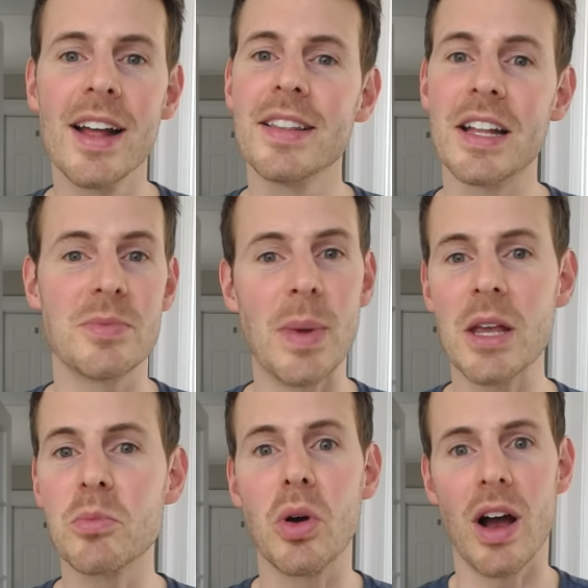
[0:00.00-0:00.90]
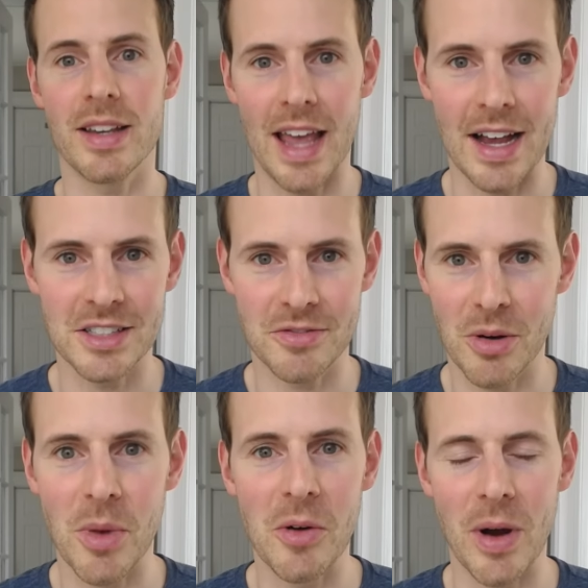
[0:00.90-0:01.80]
that's being broadcast from
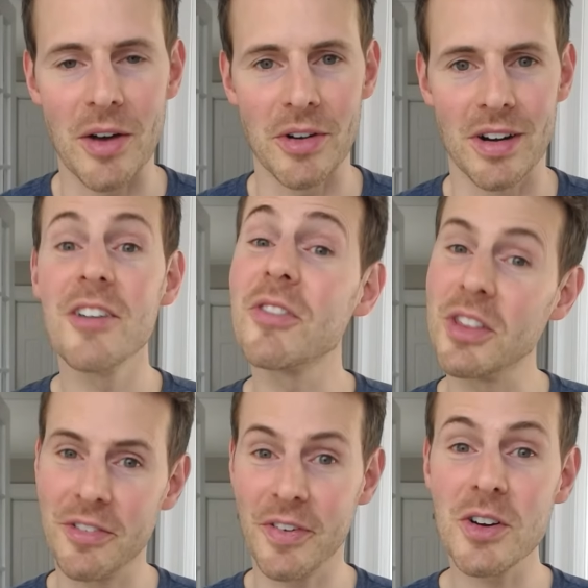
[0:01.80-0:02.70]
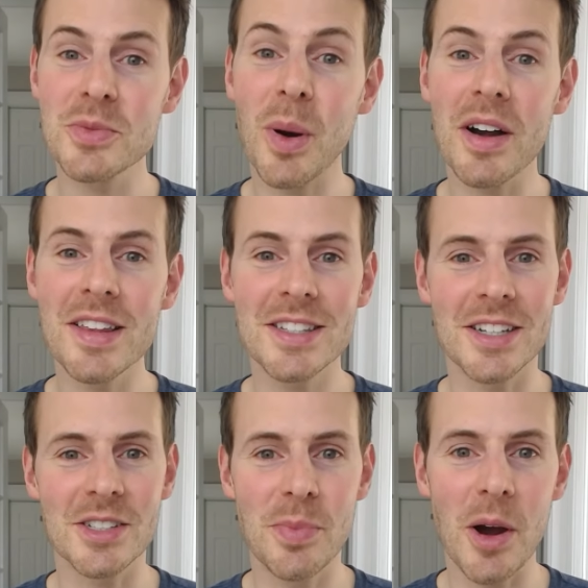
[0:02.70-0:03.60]
my router. For the first part of this
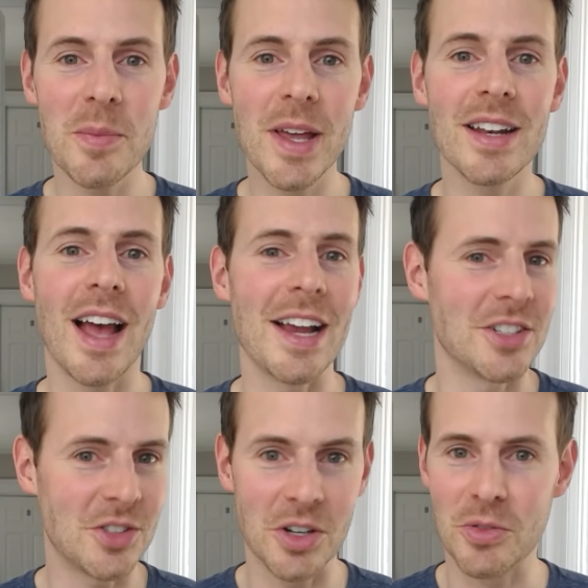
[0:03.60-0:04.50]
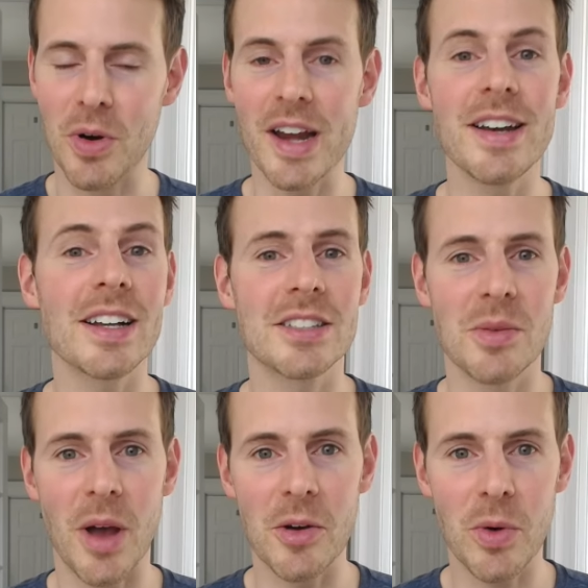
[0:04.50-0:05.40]
experiment, I stood right next to
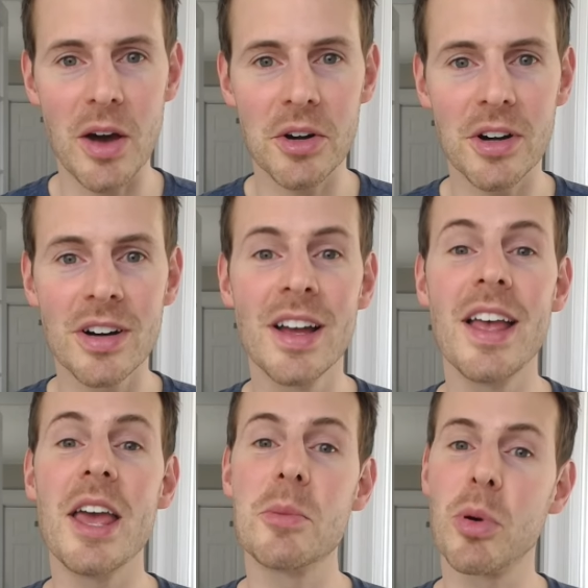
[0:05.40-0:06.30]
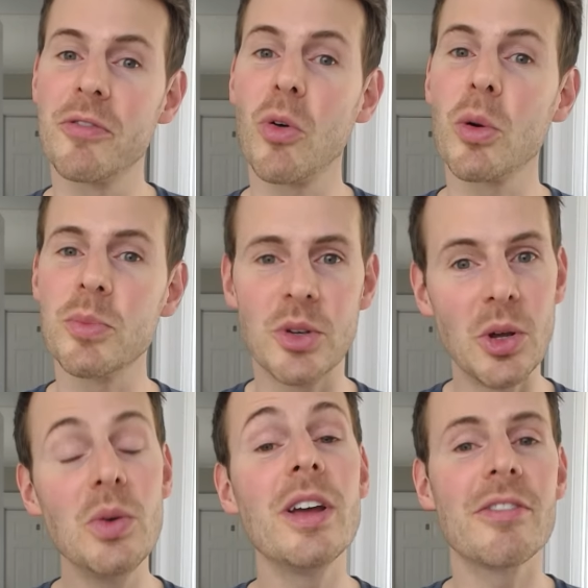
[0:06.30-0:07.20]
my router and performed
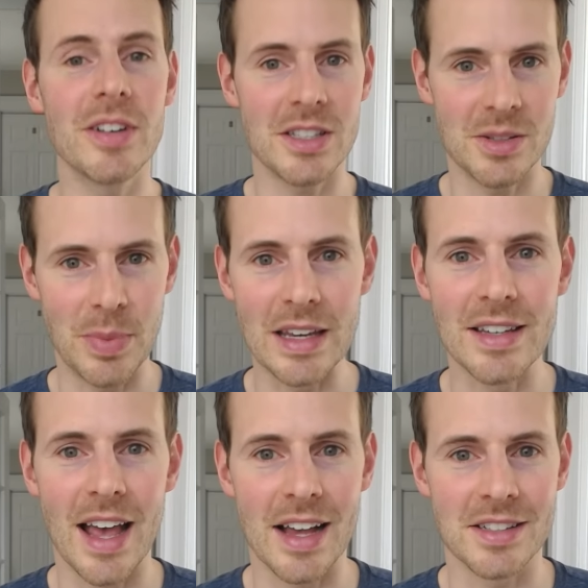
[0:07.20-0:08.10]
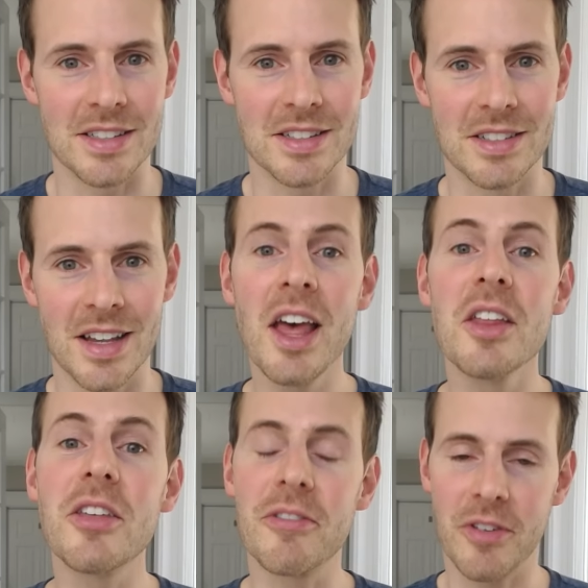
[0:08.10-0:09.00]
two different speed tests.
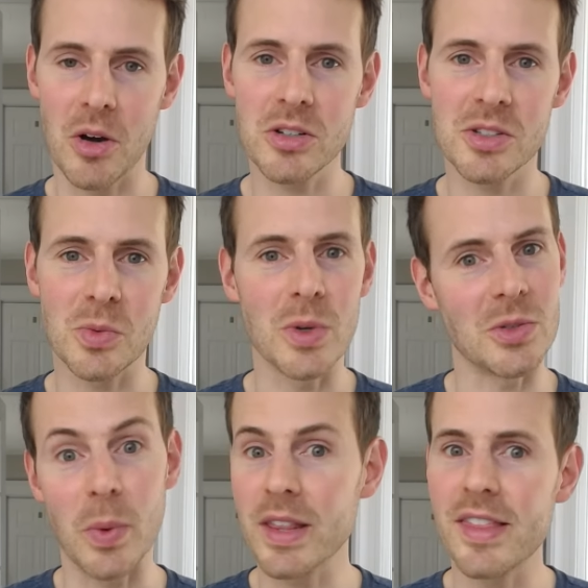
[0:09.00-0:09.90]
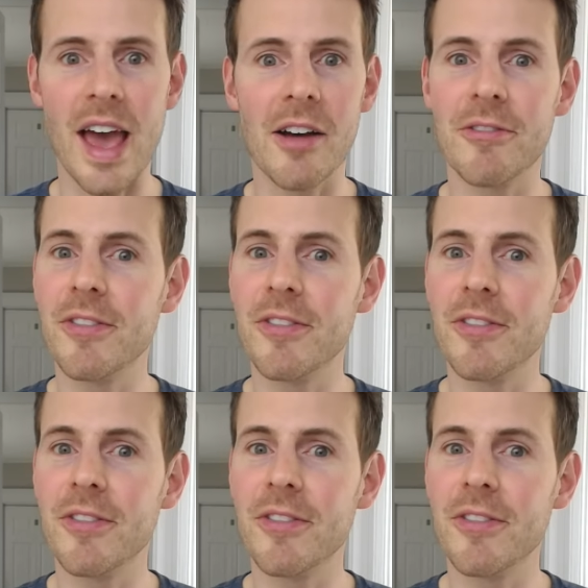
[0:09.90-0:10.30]
The first was with that